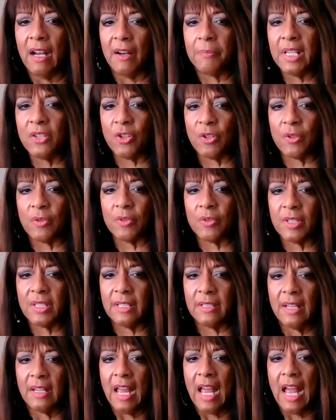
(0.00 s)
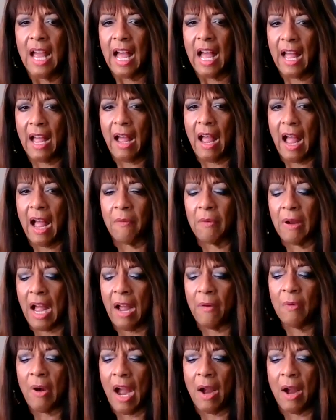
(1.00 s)
of pictures. And
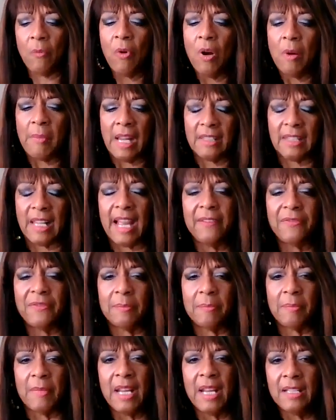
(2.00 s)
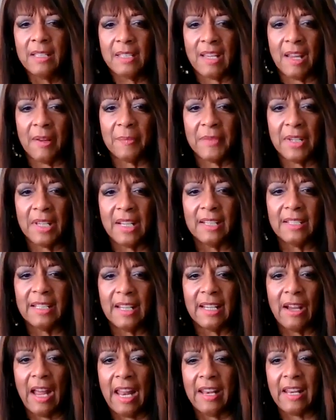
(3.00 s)
I want my life to mean something.
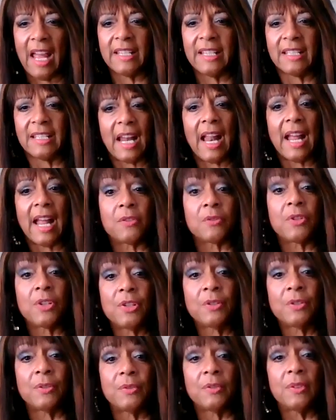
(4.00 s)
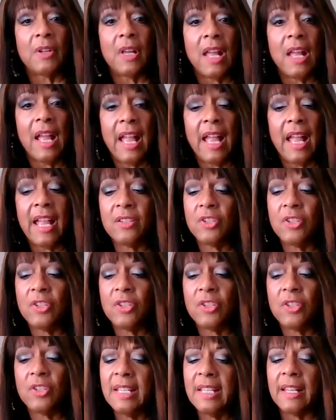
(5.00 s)
And I said, I do too. And
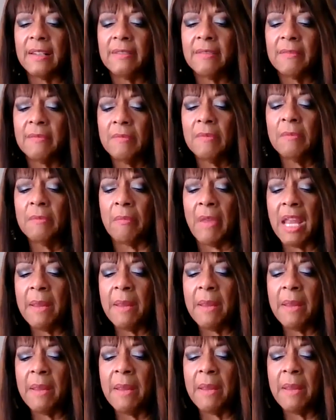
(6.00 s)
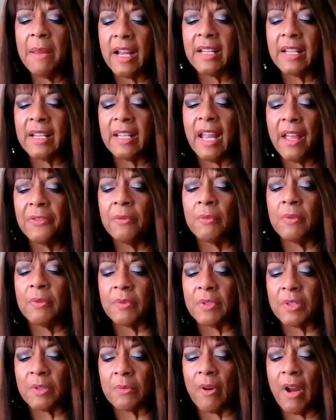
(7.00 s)
she said, maybe Aunt
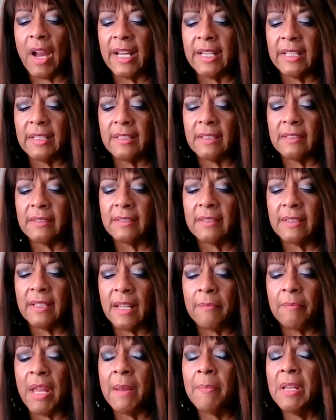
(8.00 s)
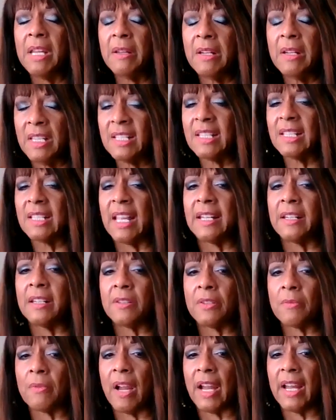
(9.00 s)
Catherine was right, and maybe this
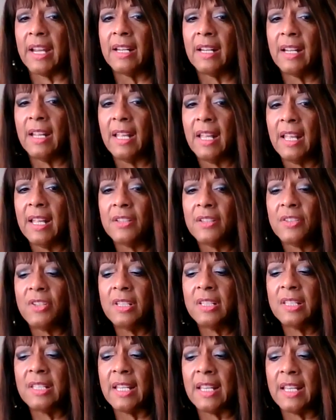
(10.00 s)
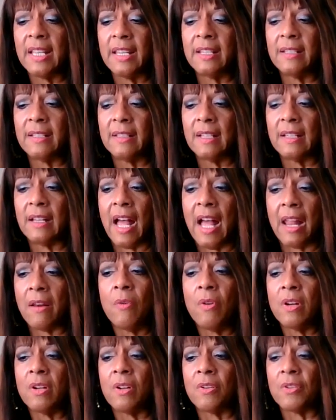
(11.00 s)
lady's right. She said, I
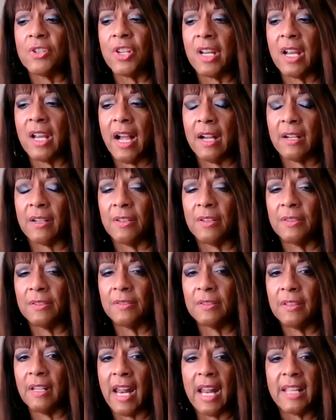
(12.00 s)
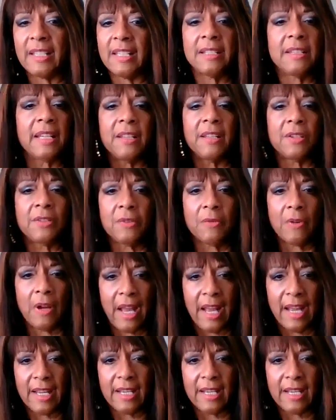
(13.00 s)
don't want to go to Chicago. And I said, neither do I.